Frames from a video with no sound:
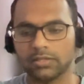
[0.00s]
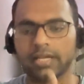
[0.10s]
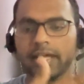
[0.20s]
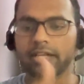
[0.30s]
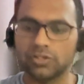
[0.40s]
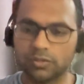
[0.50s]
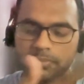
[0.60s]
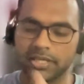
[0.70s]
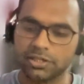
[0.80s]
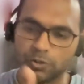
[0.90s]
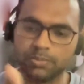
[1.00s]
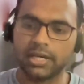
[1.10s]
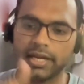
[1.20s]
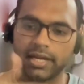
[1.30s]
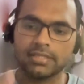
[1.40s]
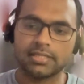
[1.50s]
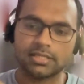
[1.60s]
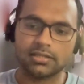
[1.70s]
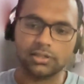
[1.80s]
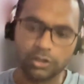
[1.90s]
that gets you the best open
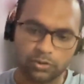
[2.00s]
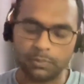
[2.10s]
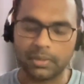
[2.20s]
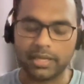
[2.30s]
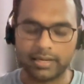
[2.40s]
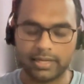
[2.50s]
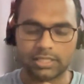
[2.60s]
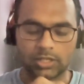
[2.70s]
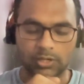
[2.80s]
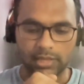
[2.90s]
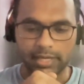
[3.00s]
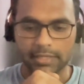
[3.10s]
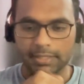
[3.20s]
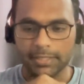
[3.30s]
rates, you know, reply rates, and all that,